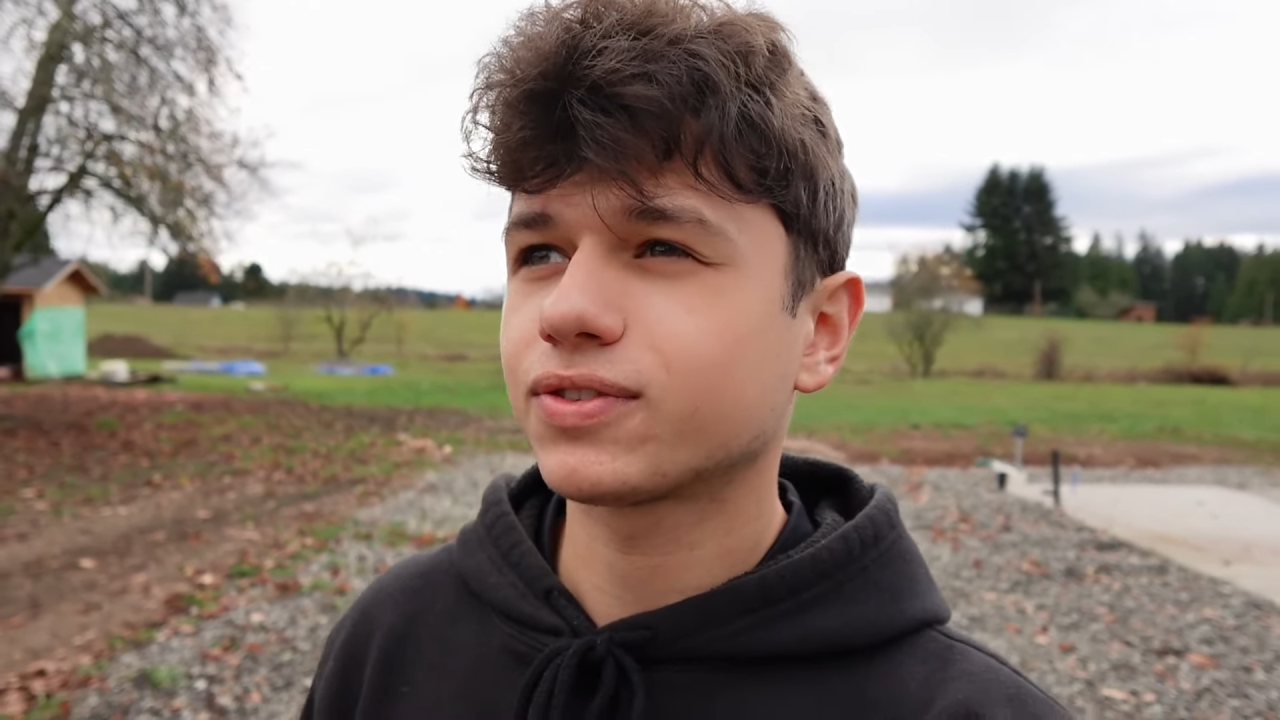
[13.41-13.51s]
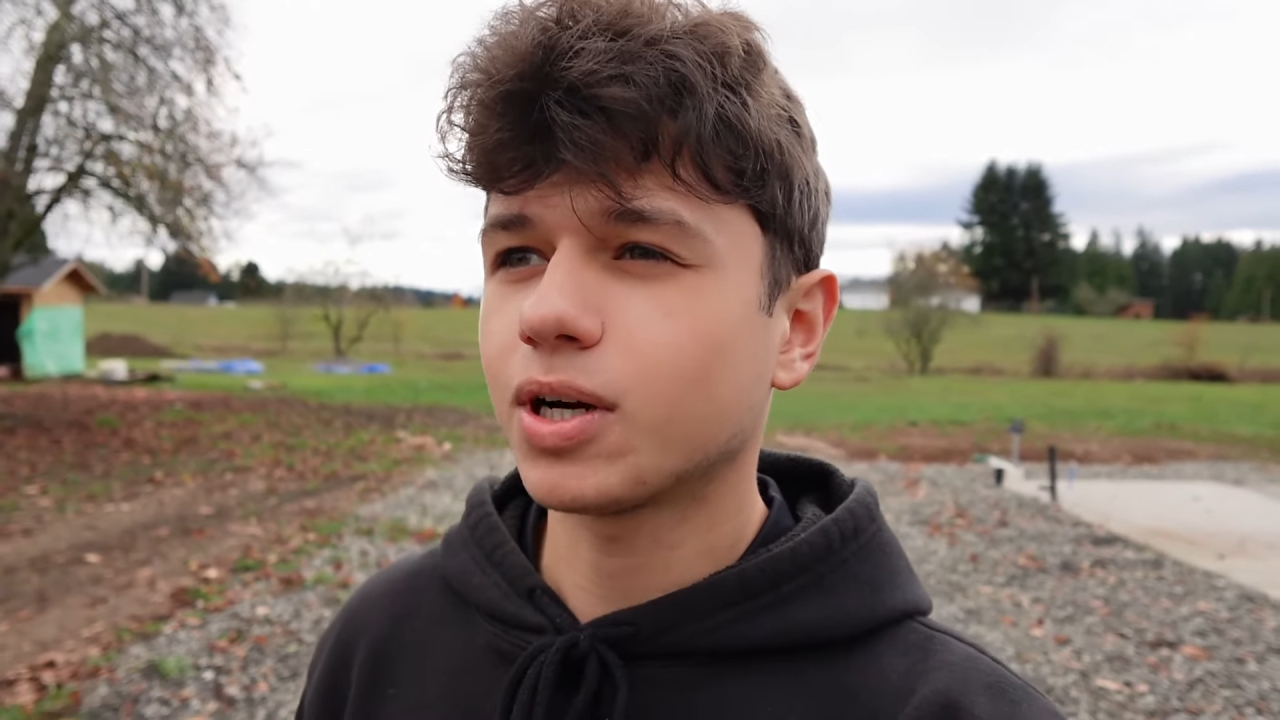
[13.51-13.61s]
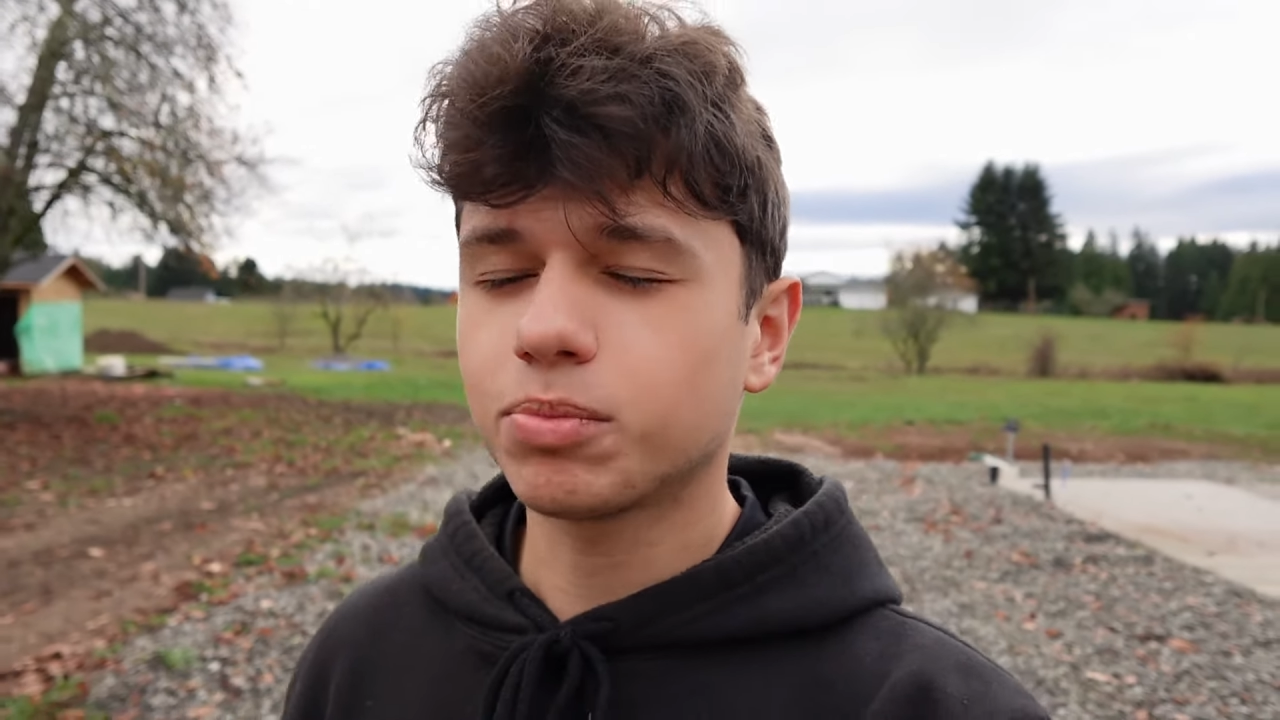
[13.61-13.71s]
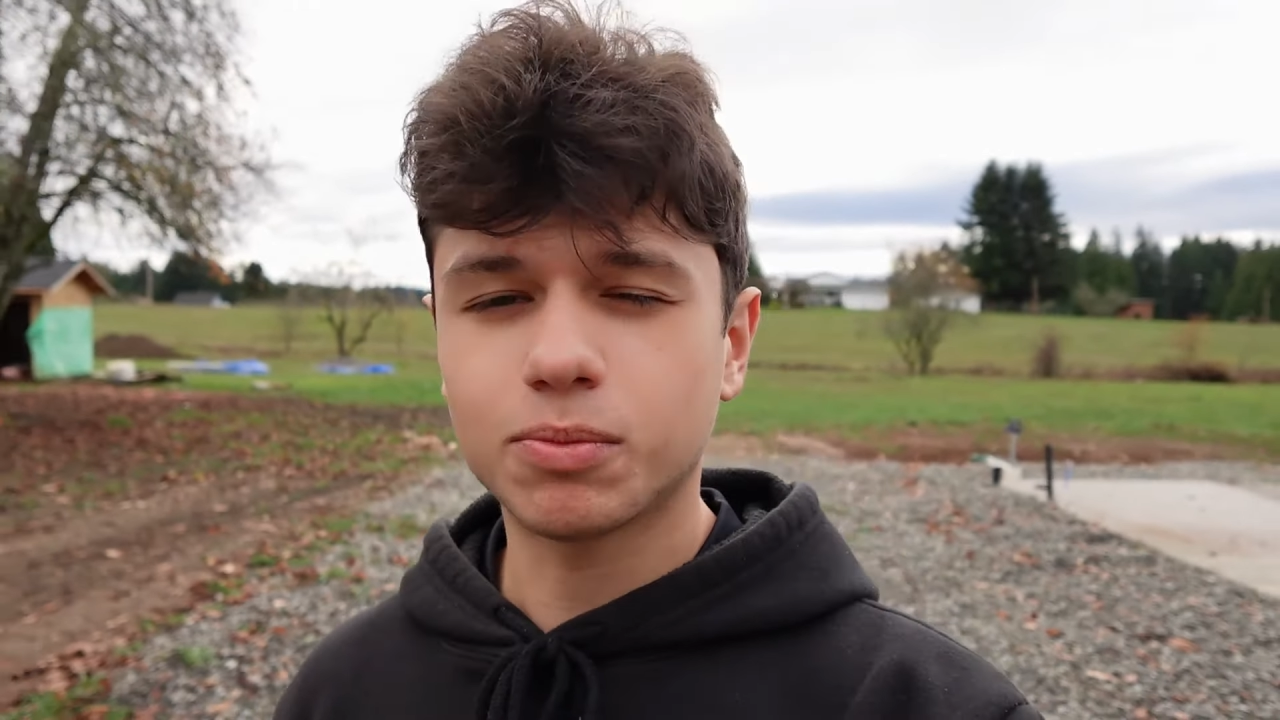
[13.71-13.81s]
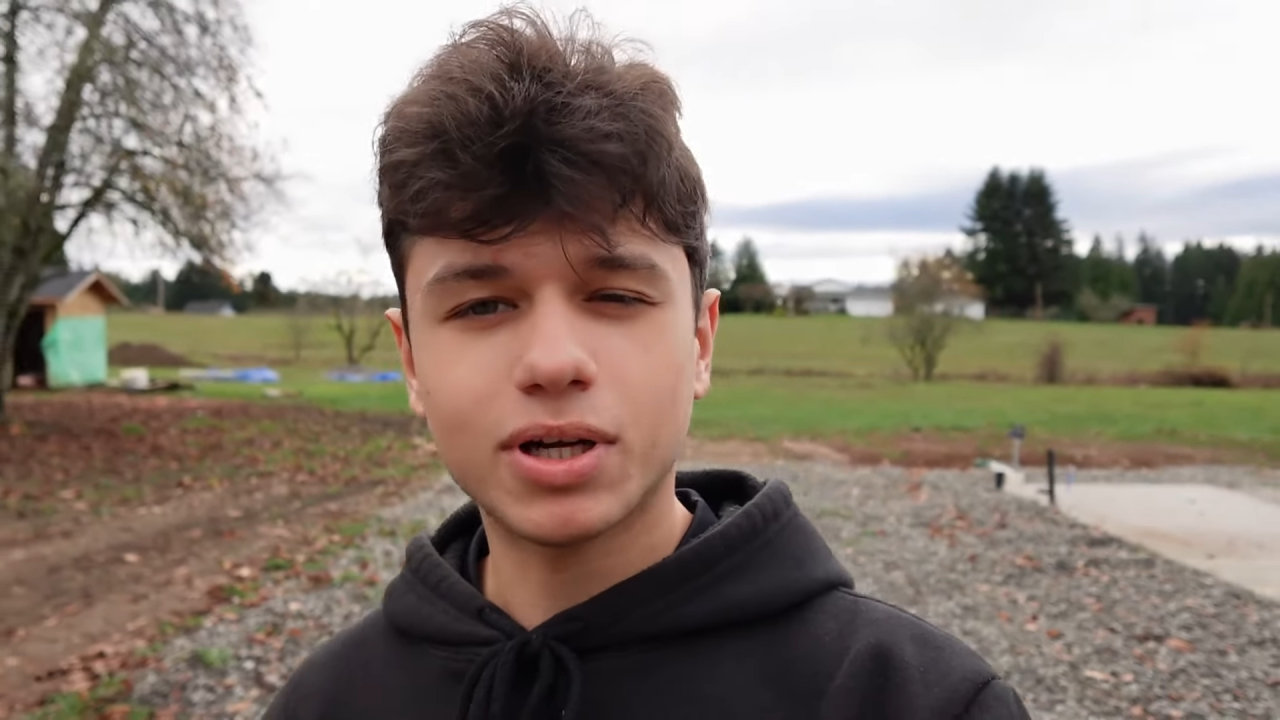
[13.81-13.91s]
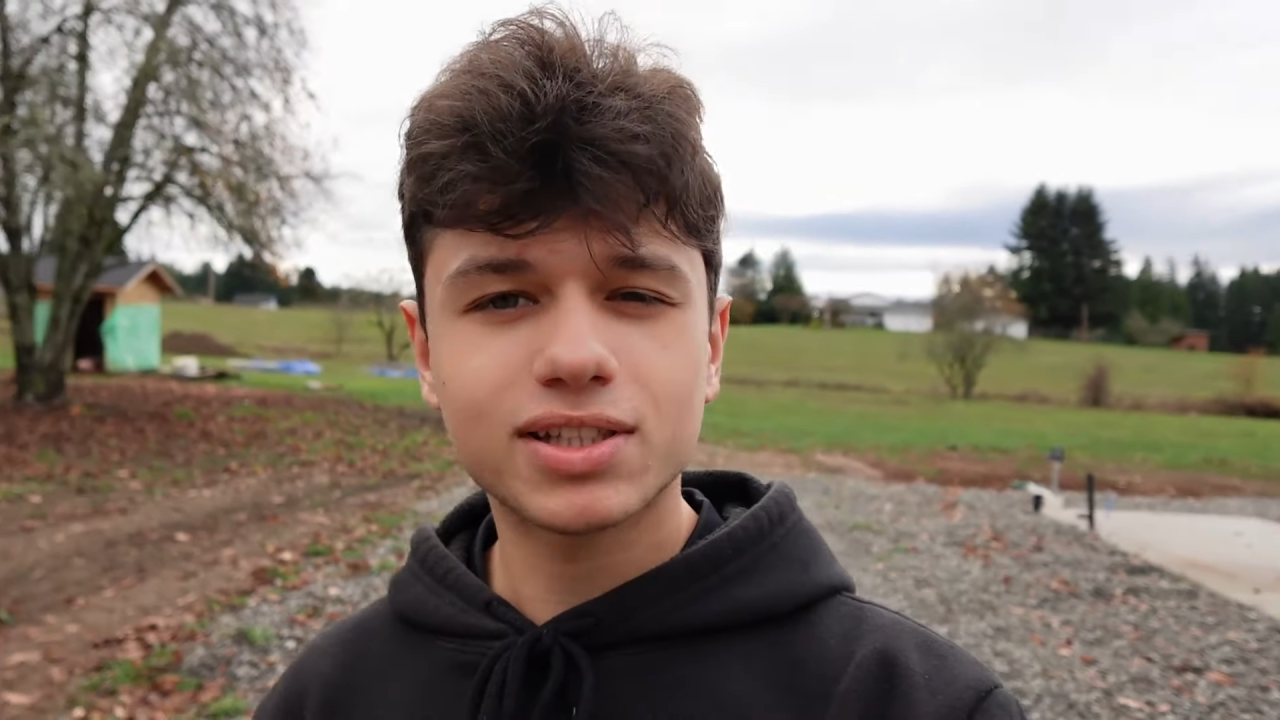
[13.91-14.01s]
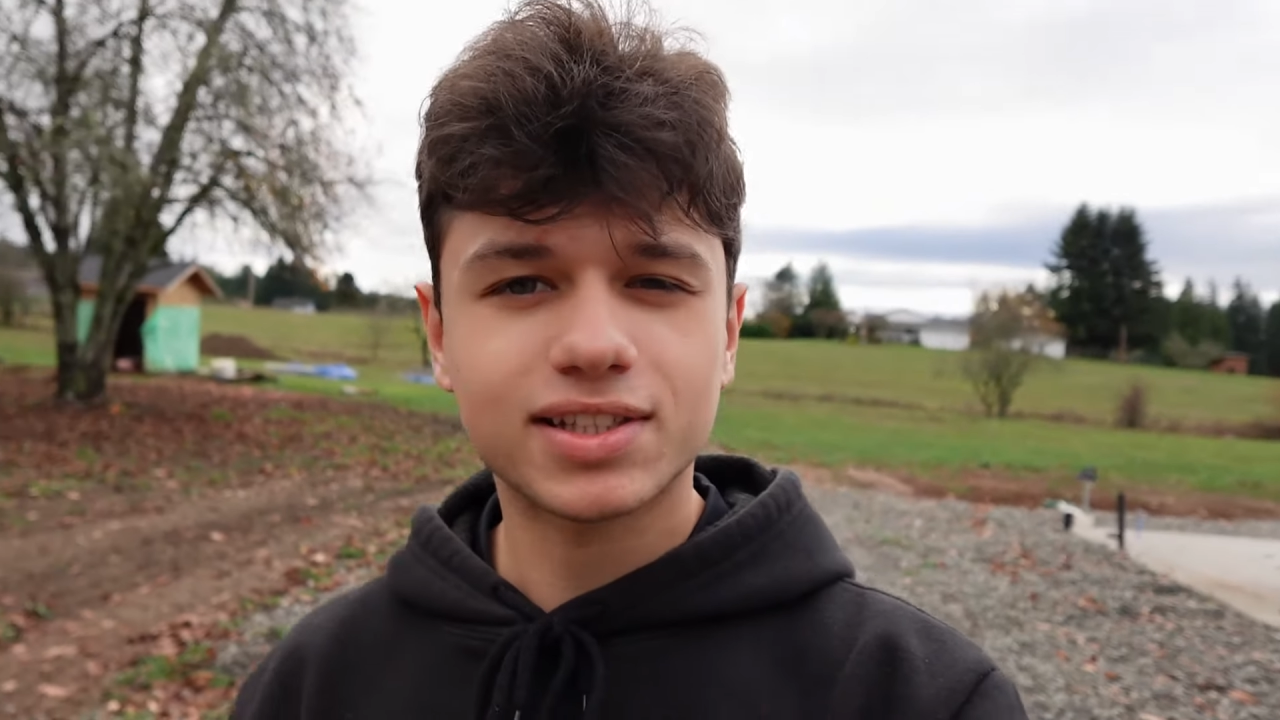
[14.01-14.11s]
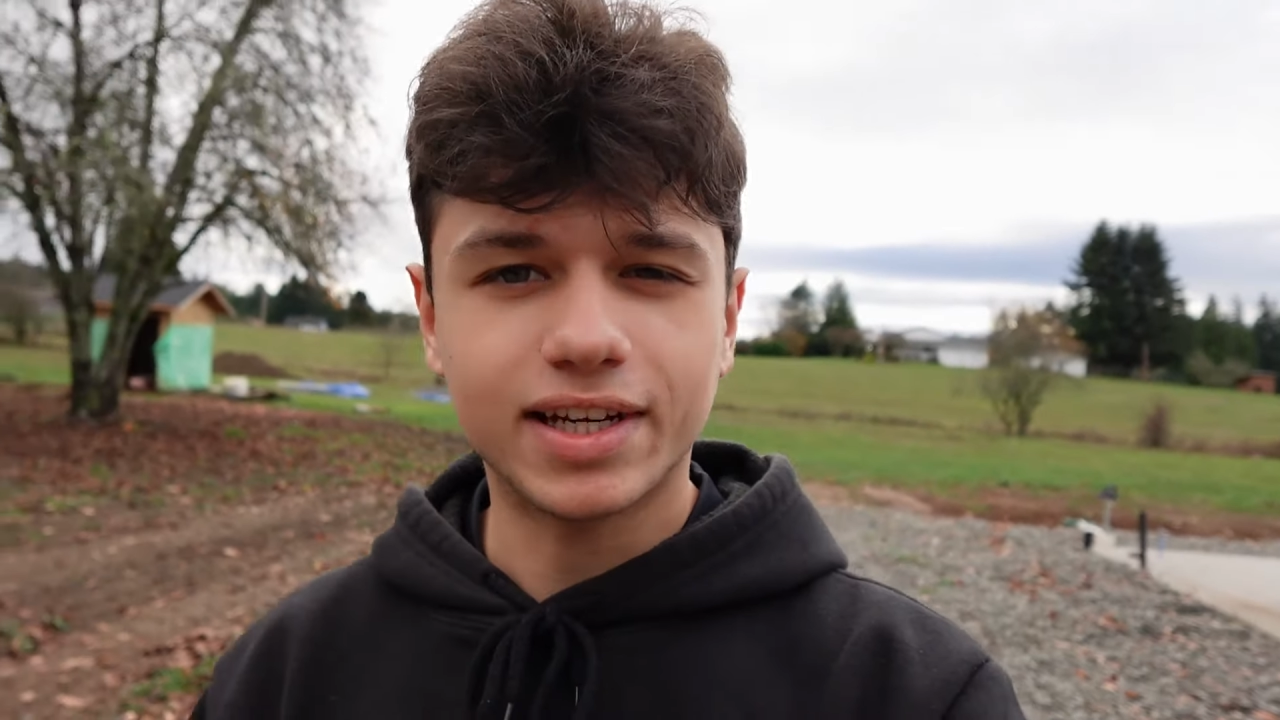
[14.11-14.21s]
a couple months